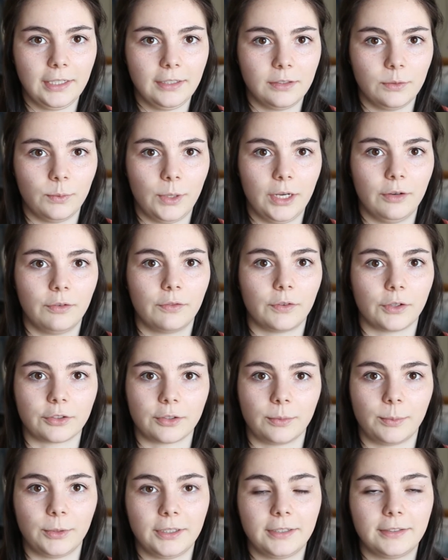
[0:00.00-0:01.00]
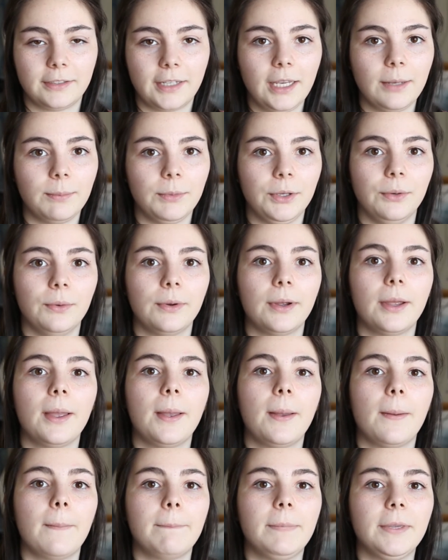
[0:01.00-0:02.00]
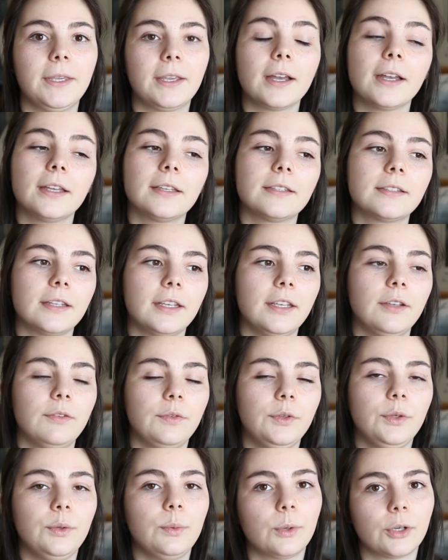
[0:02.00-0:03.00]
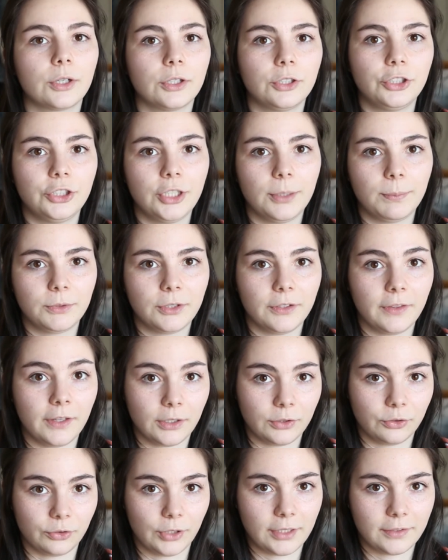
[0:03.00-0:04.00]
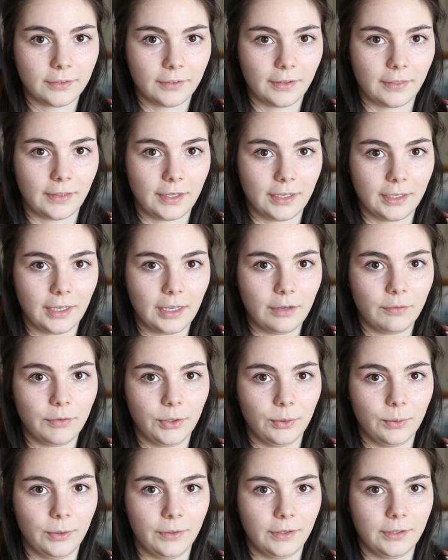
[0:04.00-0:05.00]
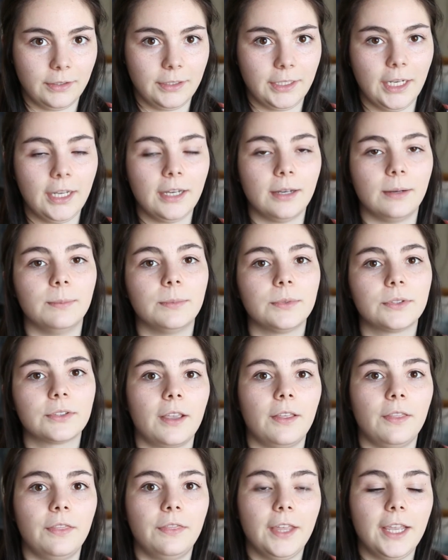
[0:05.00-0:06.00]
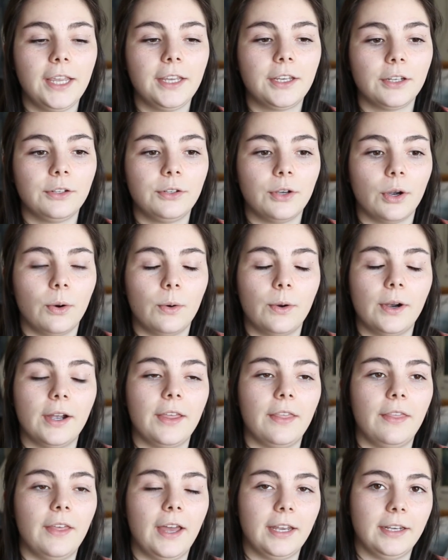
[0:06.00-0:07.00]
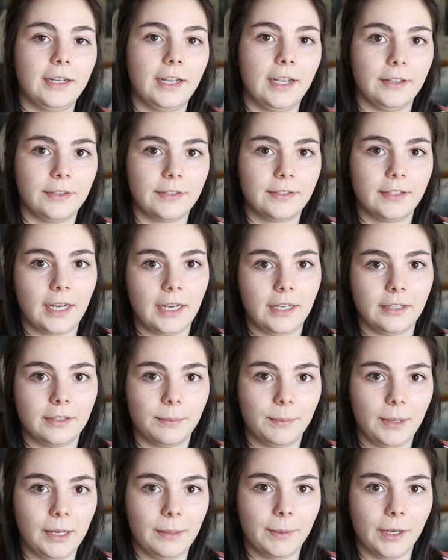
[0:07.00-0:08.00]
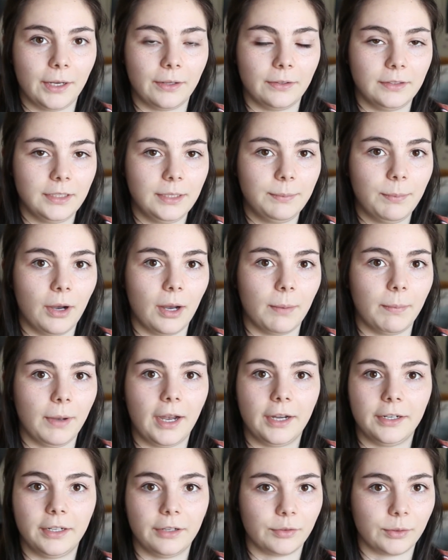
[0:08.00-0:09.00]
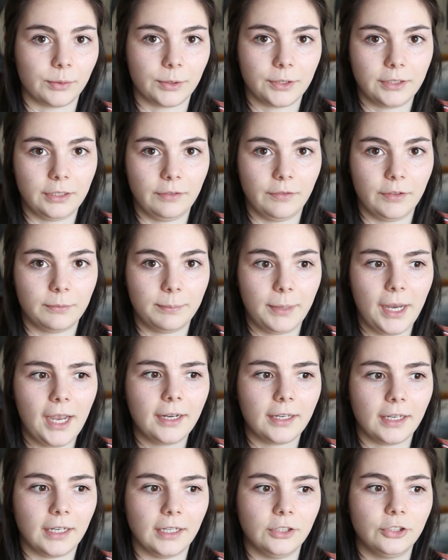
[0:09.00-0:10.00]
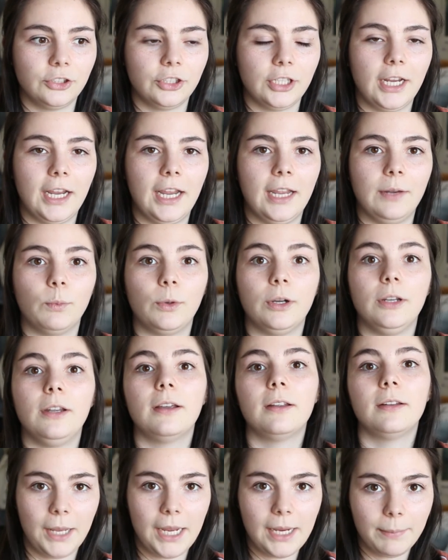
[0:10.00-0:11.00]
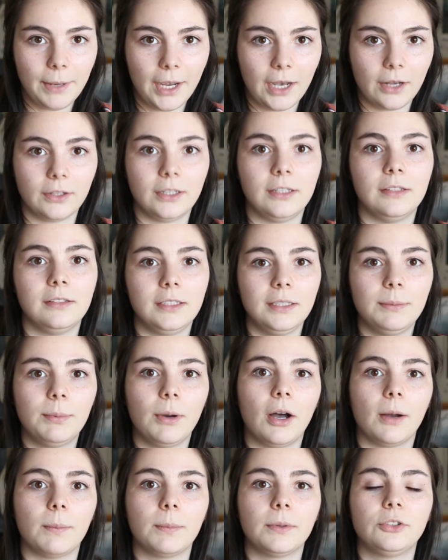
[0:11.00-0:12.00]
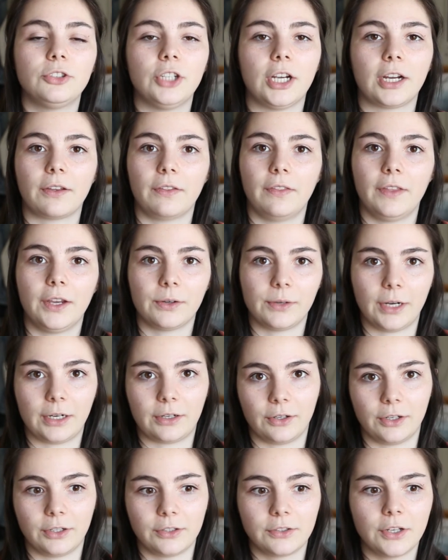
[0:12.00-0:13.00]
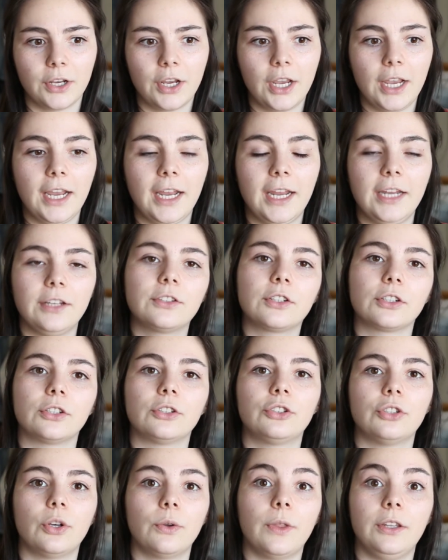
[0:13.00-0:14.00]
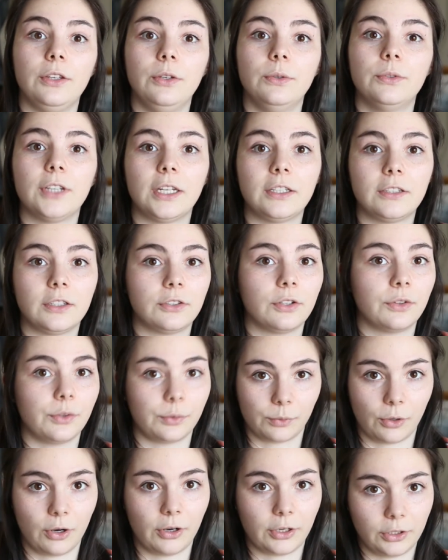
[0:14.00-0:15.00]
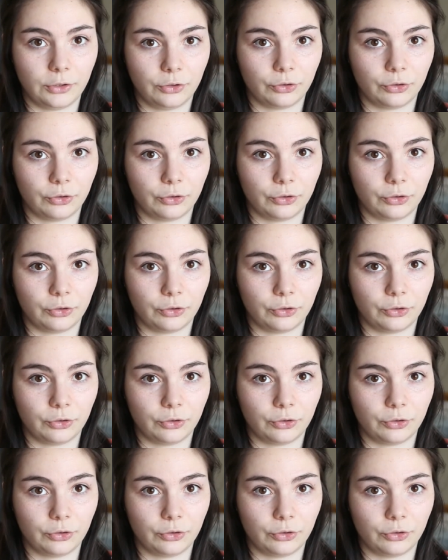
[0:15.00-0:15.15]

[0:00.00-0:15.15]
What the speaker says: easy way for someone to scam you, because if you were to ship to the address that they gave you in the DMs, they could go then and say to PayPal and Depop, I never received this package, and when PayPal and Depop check their records, it's going to show that you sent it to the wrong